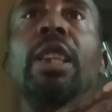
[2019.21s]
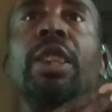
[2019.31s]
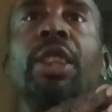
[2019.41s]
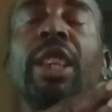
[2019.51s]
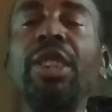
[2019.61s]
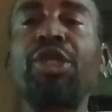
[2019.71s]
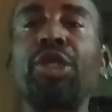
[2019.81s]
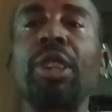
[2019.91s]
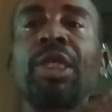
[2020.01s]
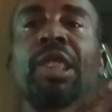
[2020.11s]

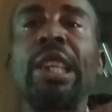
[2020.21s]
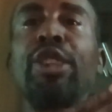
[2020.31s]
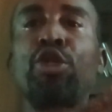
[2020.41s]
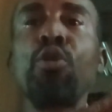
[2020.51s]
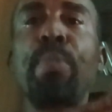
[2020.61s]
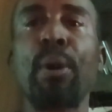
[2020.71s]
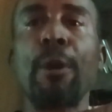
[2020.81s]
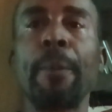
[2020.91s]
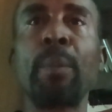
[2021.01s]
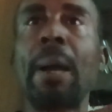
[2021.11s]
this state
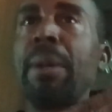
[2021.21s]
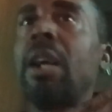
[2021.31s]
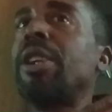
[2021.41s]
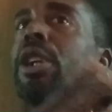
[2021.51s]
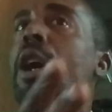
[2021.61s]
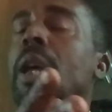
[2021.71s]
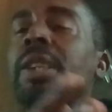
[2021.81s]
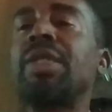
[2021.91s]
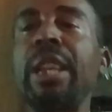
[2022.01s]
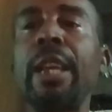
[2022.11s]
trooper, I'm not going to call
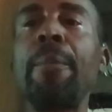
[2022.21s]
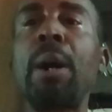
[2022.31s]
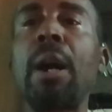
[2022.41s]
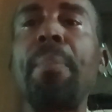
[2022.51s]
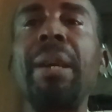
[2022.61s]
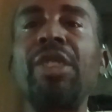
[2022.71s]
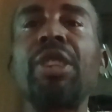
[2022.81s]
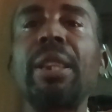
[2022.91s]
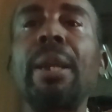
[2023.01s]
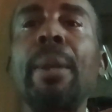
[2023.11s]
his name or
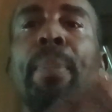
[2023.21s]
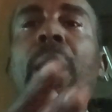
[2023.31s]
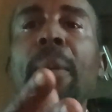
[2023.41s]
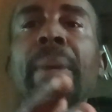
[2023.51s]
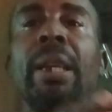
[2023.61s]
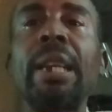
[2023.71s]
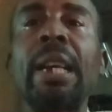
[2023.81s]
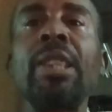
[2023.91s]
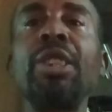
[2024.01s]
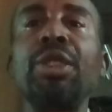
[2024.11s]
mention the department
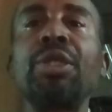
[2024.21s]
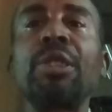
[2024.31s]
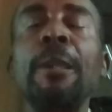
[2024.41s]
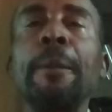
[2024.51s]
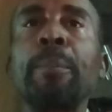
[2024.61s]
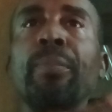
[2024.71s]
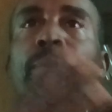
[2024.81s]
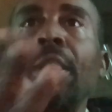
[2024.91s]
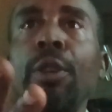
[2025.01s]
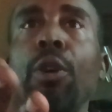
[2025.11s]
that he's,
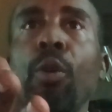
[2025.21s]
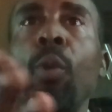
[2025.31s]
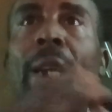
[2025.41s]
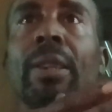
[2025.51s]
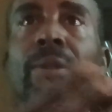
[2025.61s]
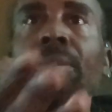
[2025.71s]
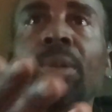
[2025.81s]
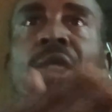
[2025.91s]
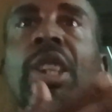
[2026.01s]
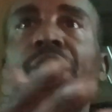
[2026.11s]
what
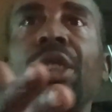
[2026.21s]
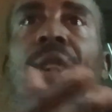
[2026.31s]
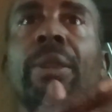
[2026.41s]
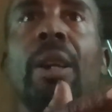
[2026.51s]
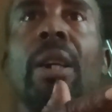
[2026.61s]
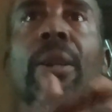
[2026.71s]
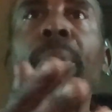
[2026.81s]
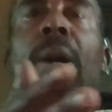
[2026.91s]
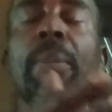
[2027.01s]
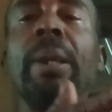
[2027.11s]
station or
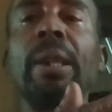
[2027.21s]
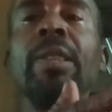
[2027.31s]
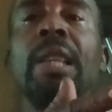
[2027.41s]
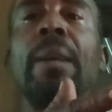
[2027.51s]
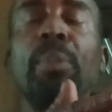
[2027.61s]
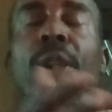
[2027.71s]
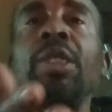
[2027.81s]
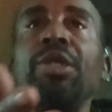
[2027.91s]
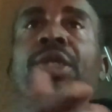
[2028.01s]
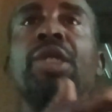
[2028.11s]
department he's on, but
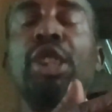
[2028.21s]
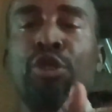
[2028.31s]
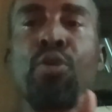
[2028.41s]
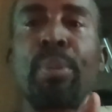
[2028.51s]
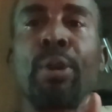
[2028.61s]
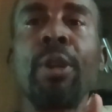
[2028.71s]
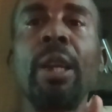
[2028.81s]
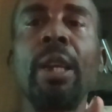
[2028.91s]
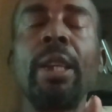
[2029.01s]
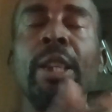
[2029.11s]
he's a state trooper
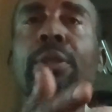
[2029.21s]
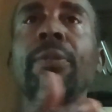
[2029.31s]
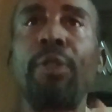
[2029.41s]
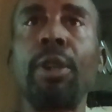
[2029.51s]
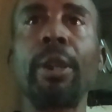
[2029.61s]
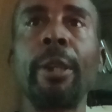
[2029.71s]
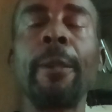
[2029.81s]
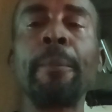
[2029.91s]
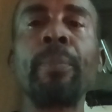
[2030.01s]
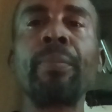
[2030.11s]
here in Florida.
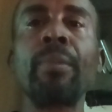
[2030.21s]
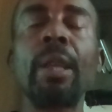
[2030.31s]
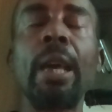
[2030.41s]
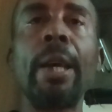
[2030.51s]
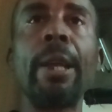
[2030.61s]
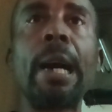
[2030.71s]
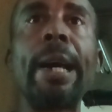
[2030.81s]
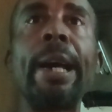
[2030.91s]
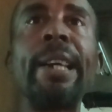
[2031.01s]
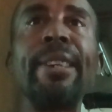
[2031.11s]
And
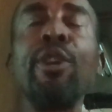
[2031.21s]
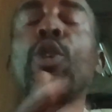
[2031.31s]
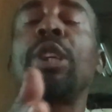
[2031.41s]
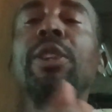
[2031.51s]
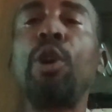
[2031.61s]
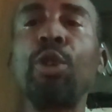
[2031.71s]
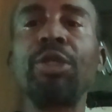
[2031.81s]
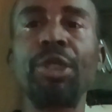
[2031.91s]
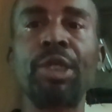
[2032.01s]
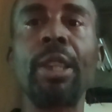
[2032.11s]
I know he knows
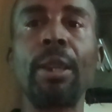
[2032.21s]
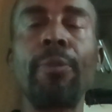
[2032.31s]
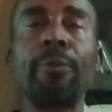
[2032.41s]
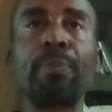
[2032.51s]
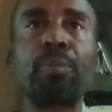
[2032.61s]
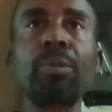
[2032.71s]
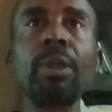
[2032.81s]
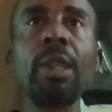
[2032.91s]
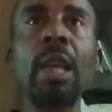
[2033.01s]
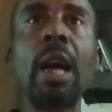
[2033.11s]
himself.
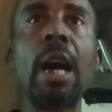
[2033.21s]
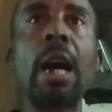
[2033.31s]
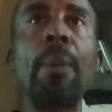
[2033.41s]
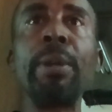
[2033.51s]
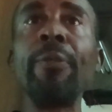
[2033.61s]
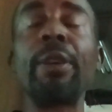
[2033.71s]
If